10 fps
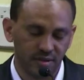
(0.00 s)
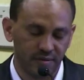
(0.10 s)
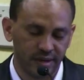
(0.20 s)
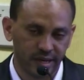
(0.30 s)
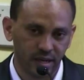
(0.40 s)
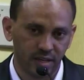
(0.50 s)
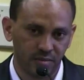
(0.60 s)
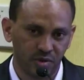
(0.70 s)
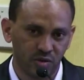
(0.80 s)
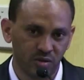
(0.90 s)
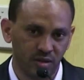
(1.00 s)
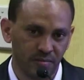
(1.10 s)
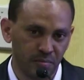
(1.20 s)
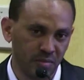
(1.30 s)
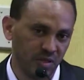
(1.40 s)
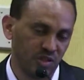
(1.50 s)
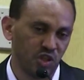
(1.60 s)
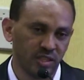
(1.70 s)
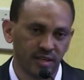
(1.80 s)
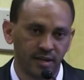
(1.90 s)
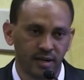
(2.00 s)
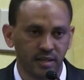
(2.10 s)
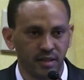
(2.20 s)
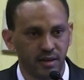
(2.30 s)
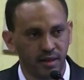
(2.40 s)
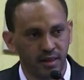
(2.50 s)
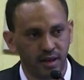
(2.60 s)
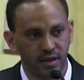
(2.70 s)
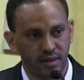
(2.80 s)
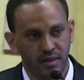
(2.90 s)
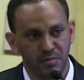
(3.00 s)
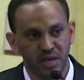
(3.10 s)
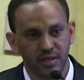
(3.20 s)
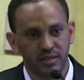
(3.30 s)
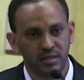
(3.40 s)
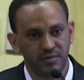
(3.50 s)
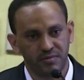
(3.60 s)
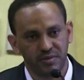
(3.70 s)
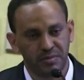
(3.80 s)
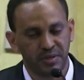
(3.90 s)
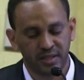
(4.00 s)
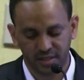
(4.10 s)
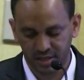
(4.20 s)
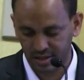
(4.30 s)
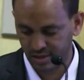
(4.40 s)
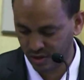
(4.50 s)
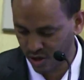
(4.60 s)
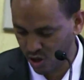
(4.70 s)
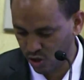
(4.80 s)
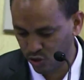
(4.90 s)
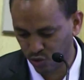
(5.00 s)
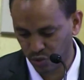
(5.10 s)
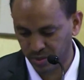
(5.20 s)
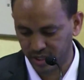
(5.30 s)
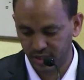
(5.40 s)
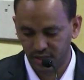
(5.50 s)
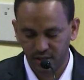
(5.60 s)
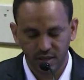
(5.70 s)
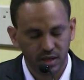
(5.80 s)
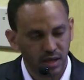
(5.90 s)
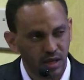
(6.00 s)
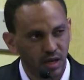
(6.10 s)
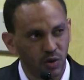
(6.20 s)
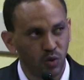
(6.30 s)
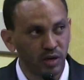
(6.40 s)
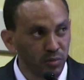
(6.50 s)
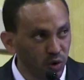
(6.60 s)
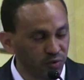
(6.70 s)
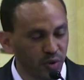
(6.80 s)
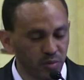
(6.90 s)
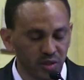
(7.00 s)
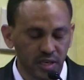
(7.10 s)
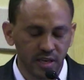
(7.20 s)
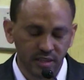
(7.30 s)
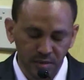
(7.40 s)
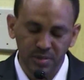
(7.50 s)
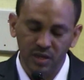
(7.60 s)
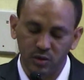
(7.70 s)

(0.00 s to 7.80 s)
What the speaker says: very high because the children are there and the males, if subtracted, that's too much. And one of the it can be